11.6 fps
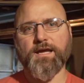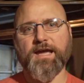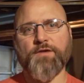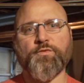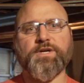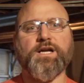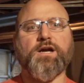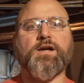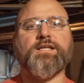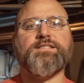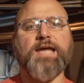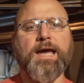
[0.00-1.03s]
And we are
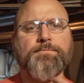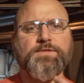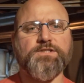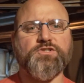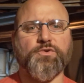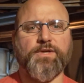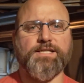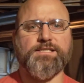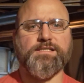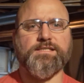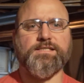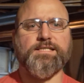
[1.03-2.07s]
adapting to it as a
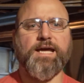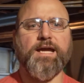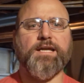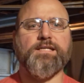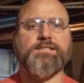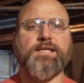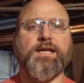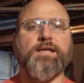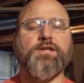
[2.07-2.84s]
society saying,